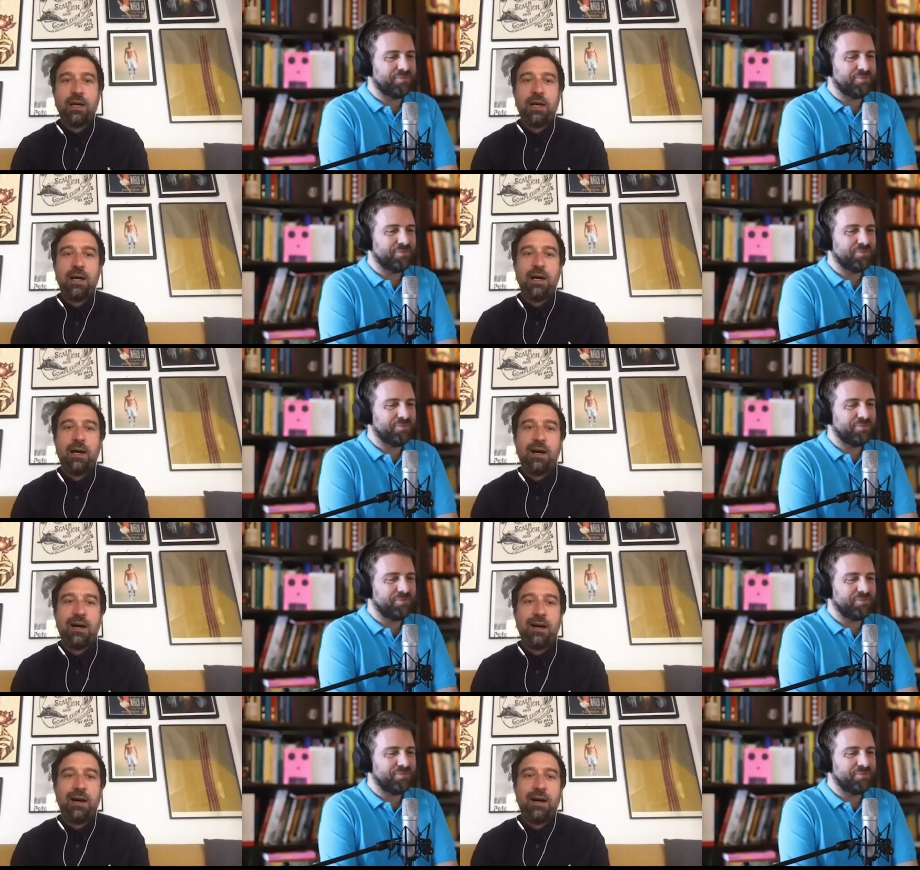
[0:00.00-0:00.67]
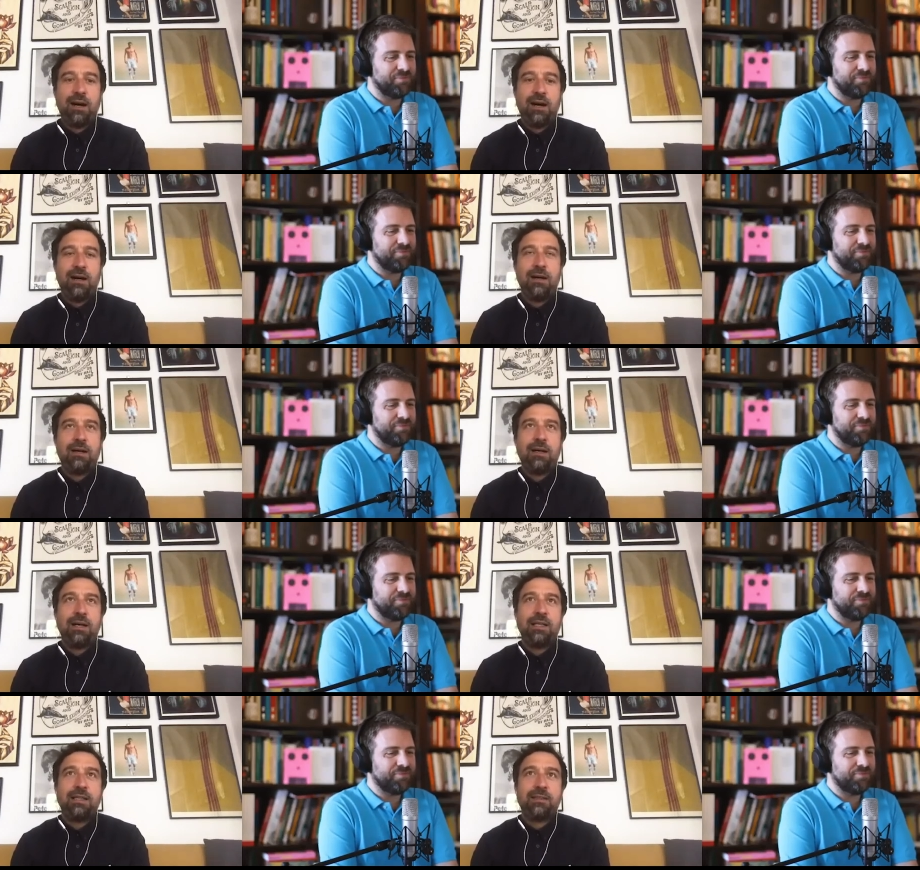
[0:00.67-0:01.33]
Speaker 1: uh,
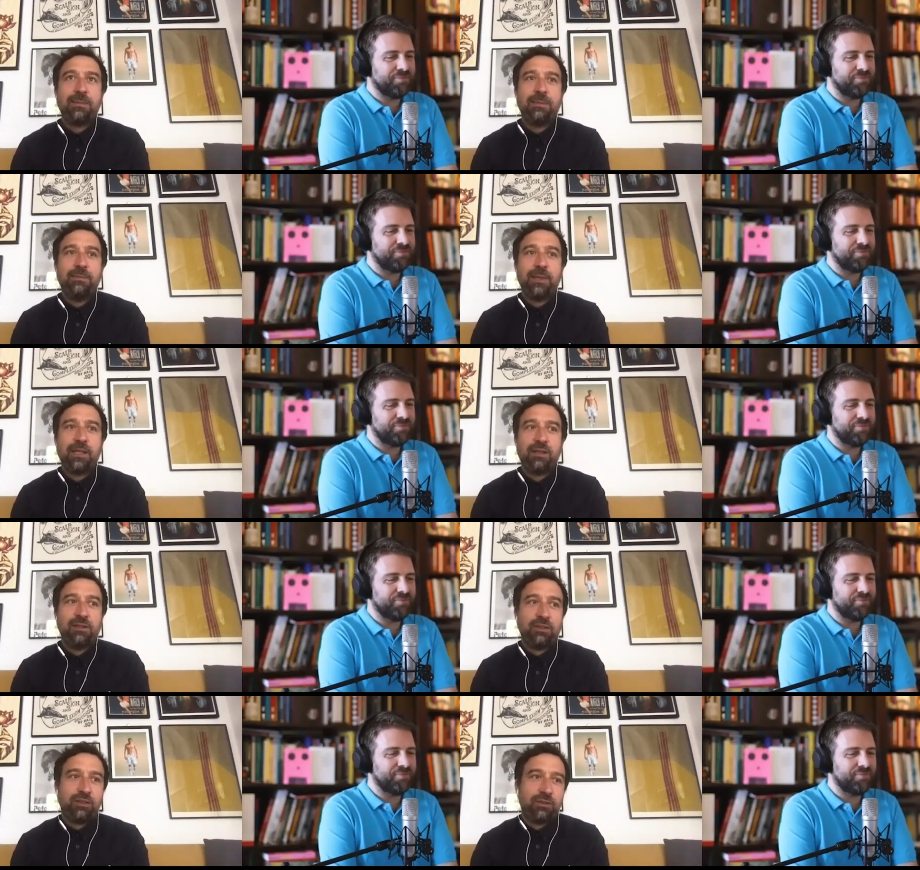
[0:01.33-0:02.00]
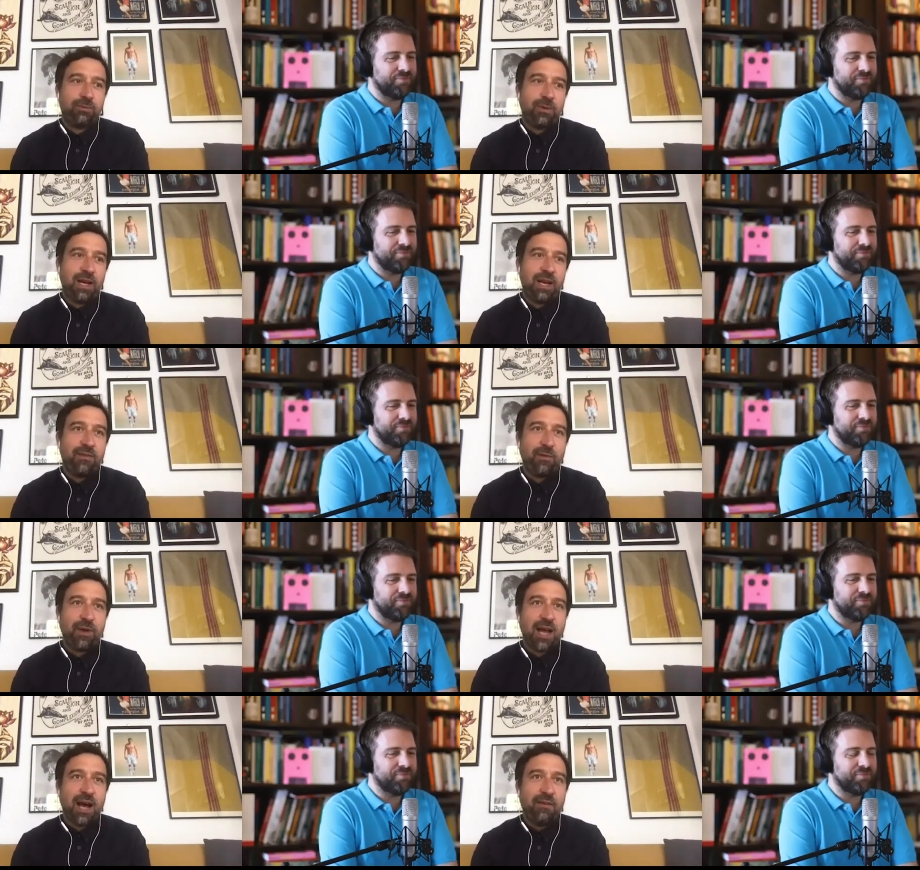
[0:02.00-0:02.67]
as because
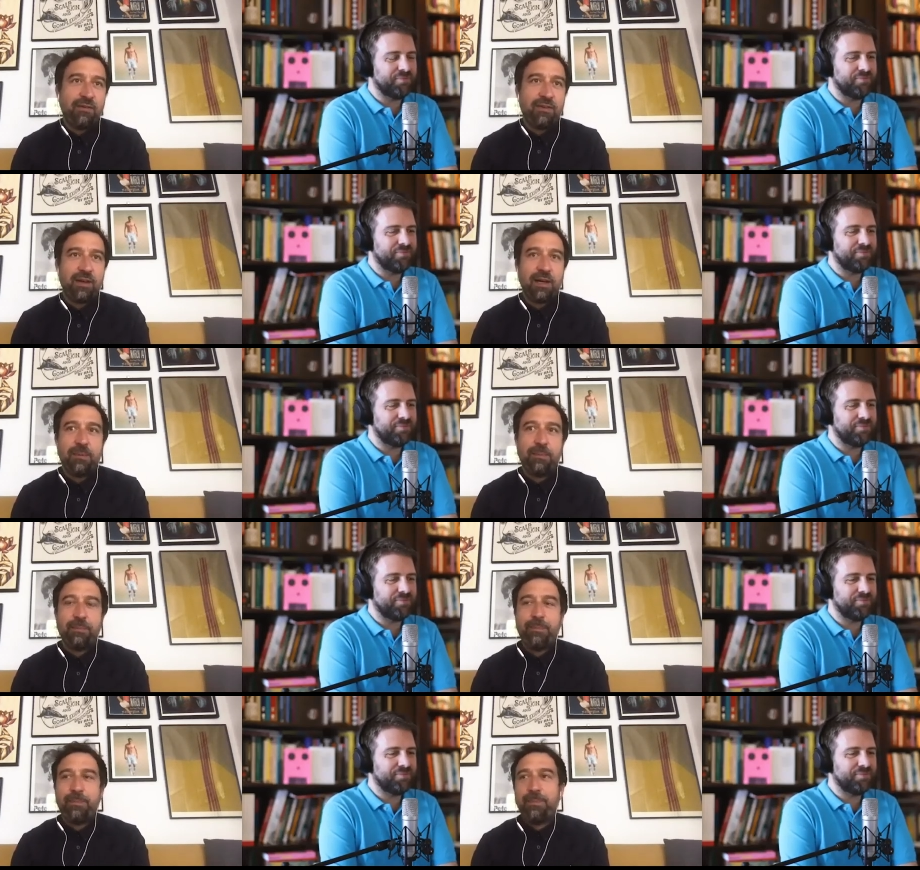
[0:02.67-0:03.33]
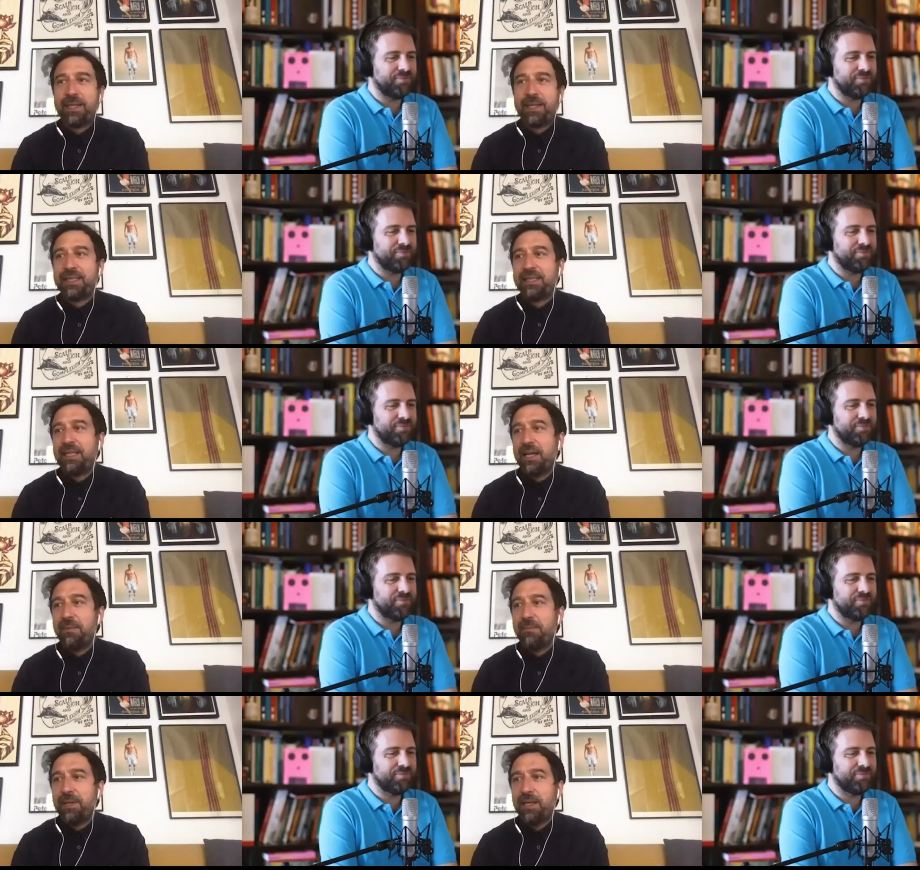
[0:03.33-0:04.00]
whenever we have a
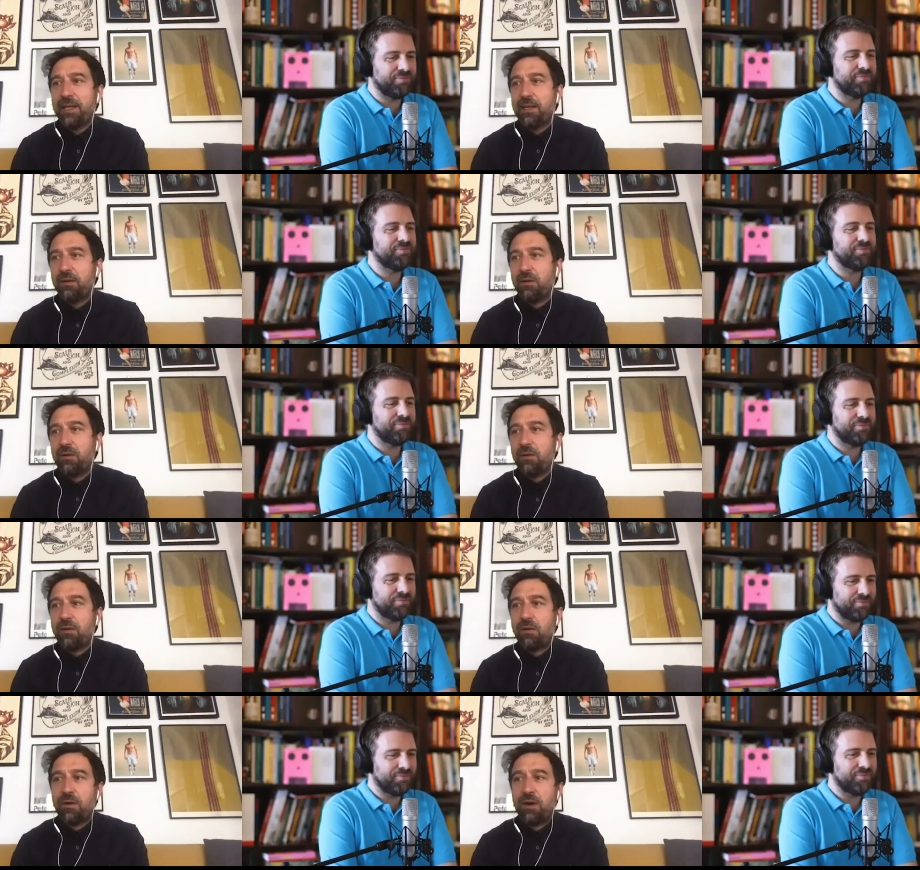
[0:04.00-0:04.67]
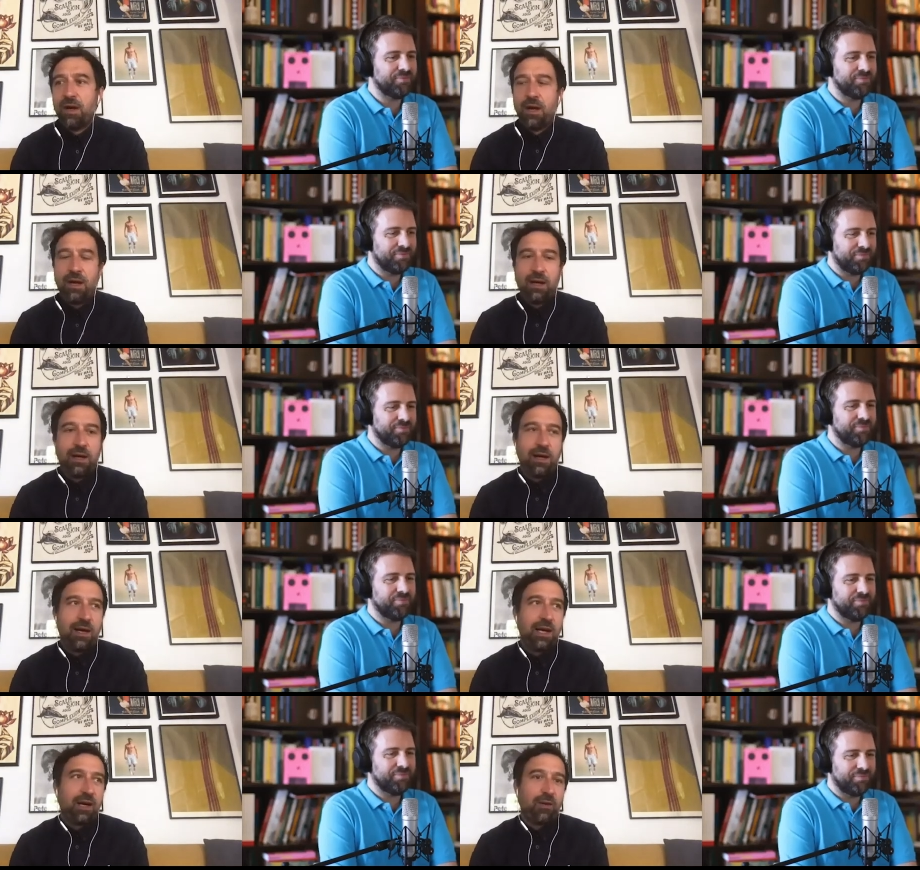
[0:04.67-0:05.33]
pandemic or
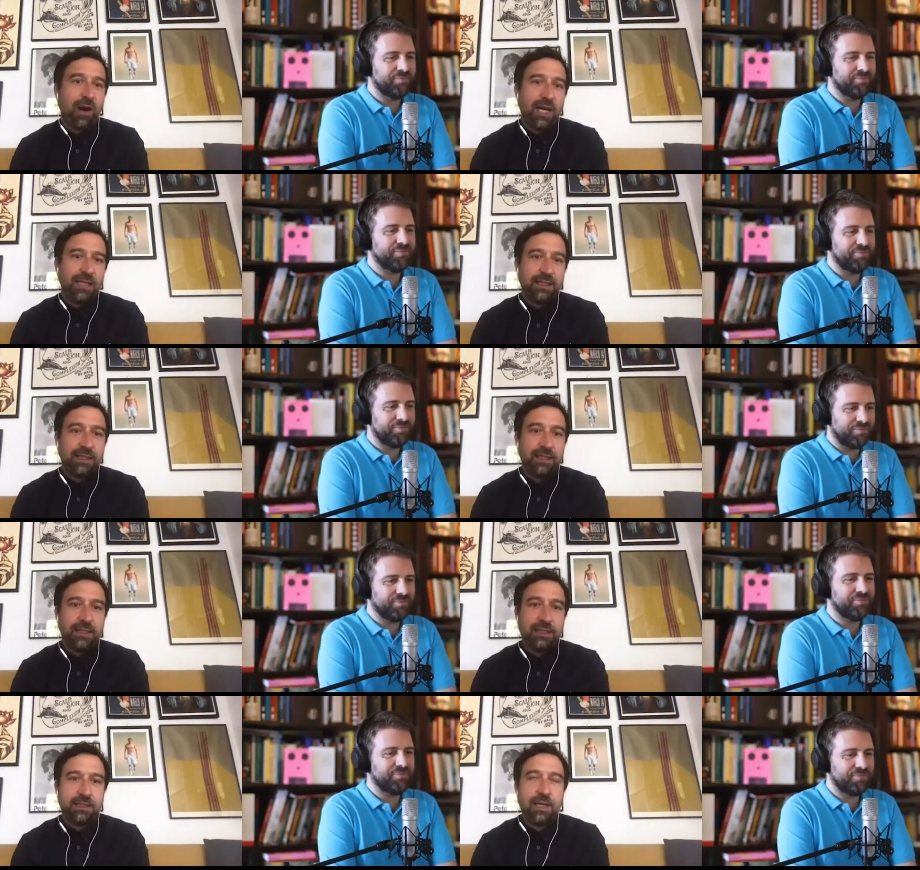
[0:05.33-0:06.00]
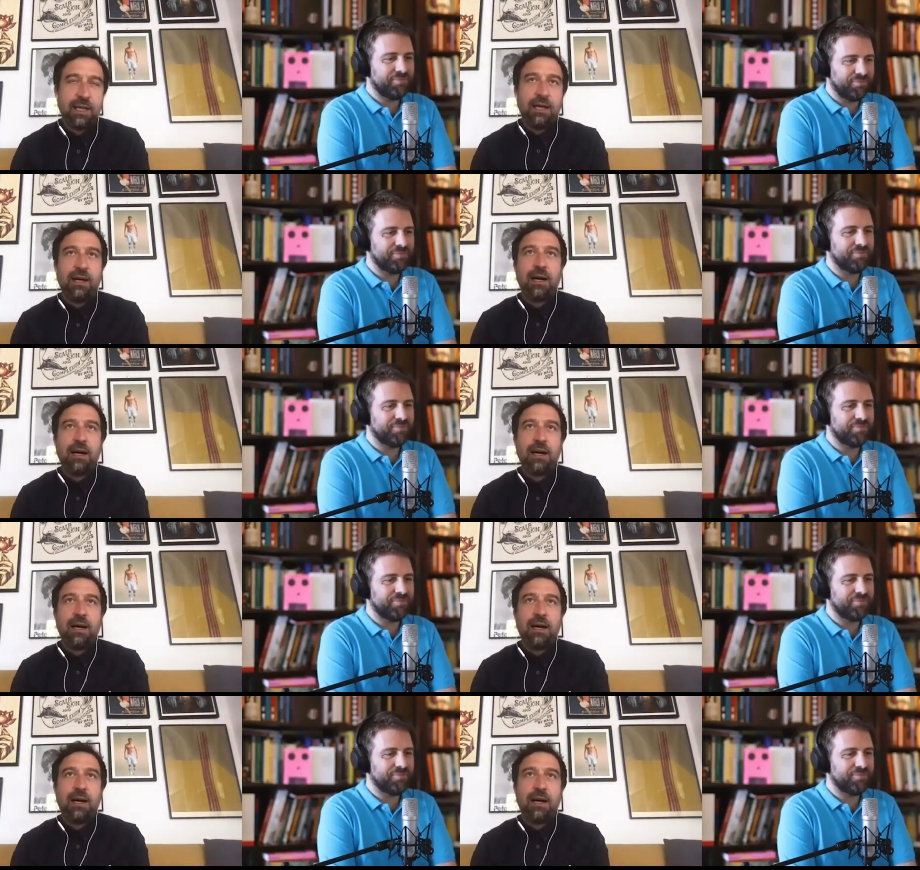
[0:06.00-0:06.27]
a crisis,